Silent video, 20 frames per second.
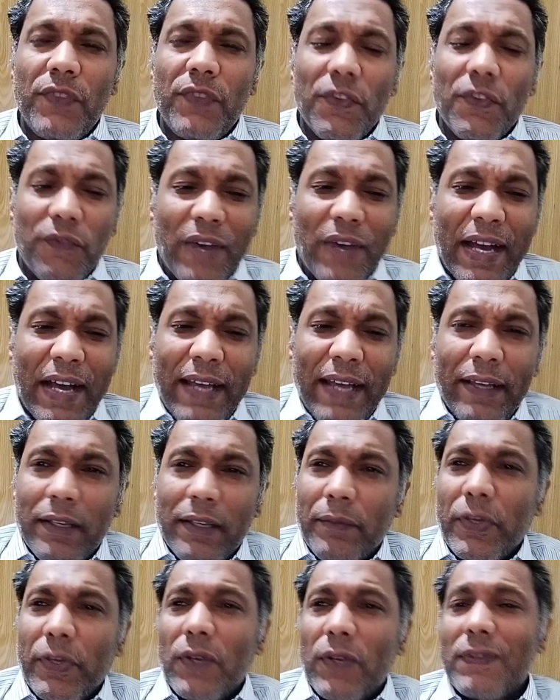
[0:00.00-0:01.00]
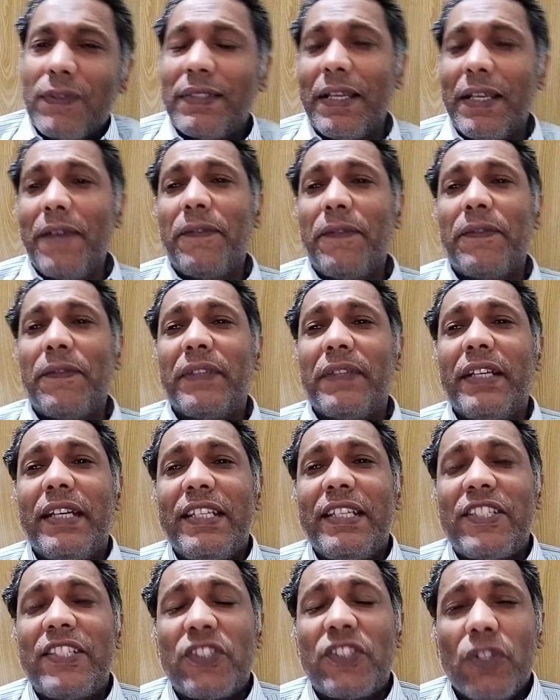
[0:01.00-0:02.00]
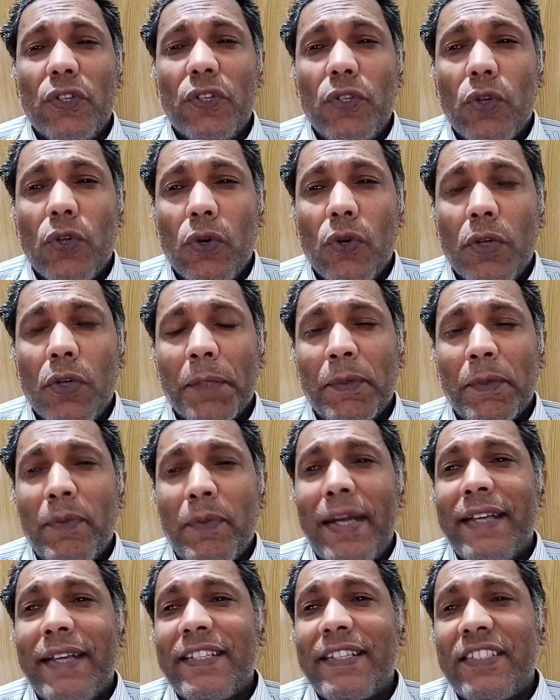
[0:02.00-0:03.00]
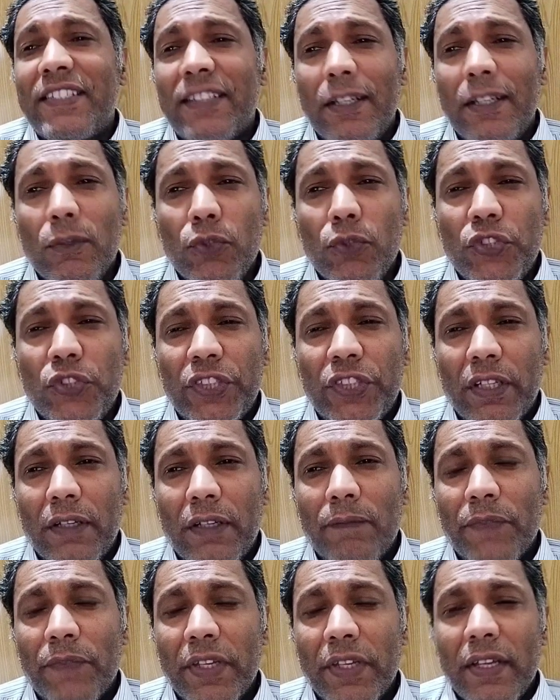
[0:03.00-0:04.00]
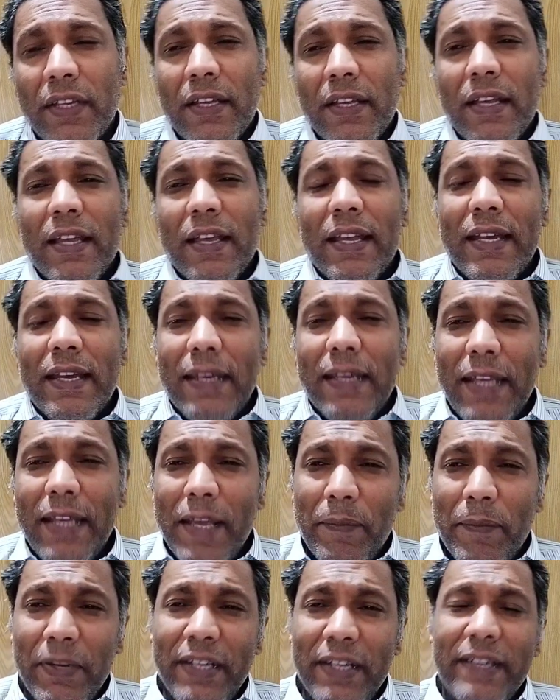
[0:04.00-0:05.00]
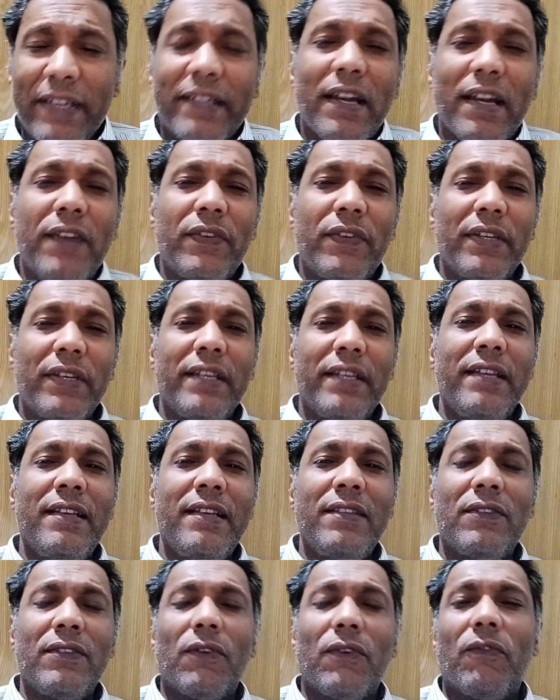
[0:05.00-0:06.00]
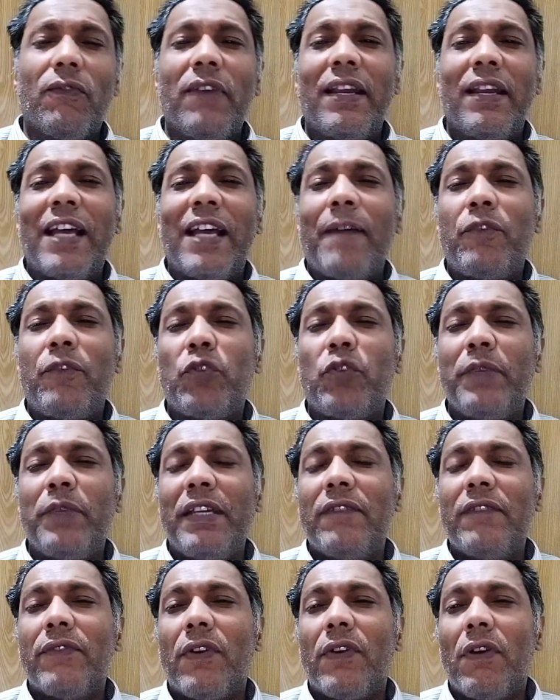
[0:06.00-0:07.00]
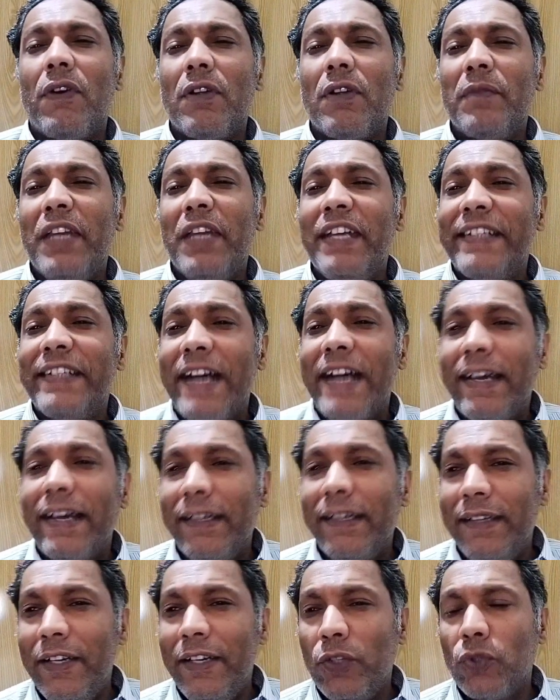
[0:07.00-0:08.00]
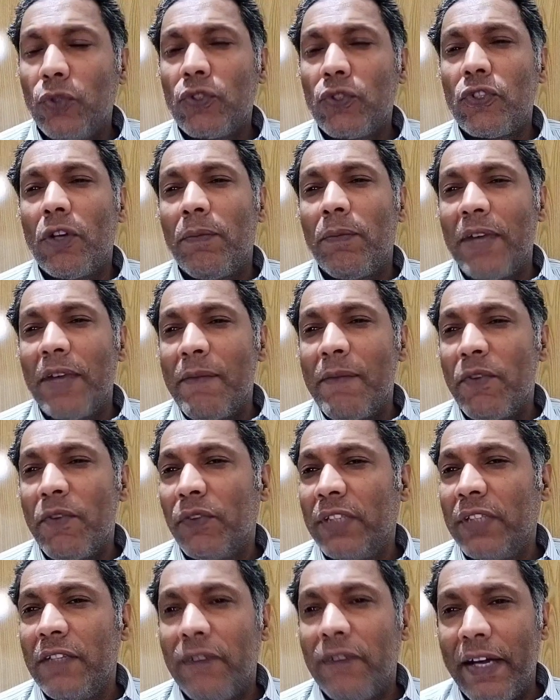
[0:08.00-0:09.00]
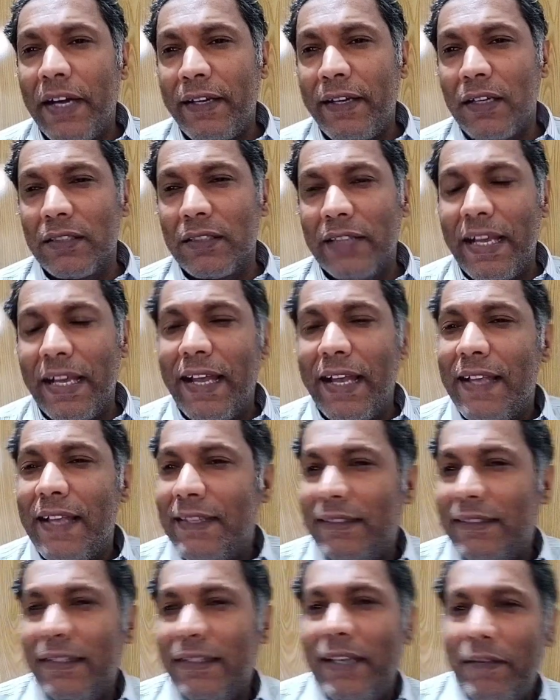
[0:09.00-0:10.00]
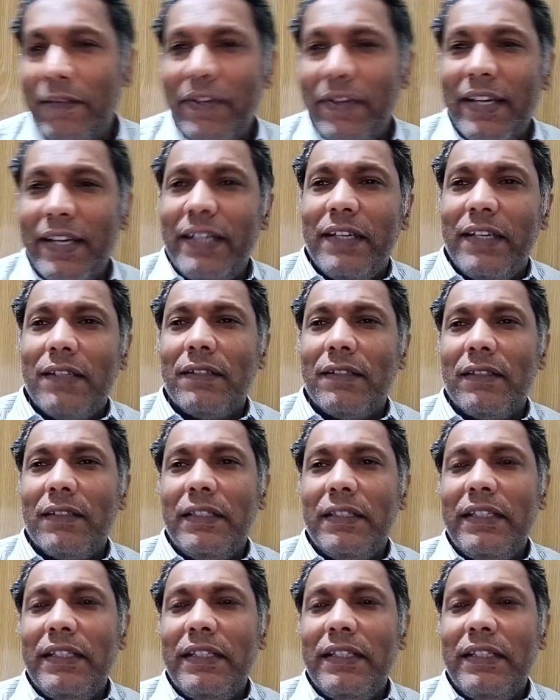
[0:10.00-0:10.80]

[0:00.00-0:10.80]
Why? Because if there is no diplomatic solution, neighboring countries will have to be involved militarily to stop M23 fighters, as they have agreed.